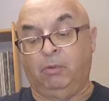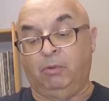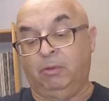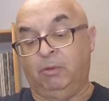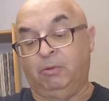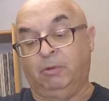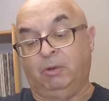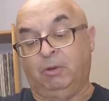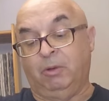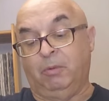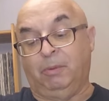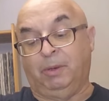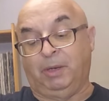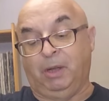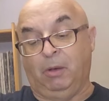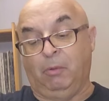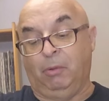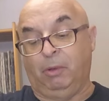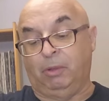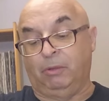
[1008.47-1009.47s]
you'll
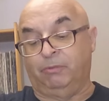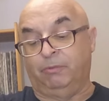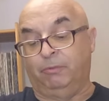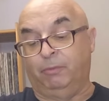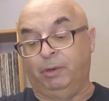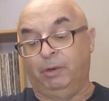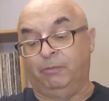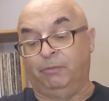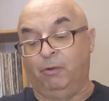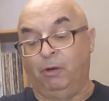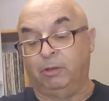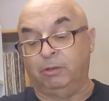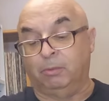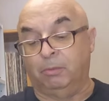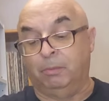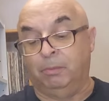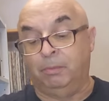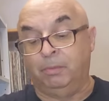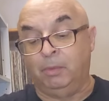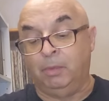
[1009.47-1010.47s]
know where to find them.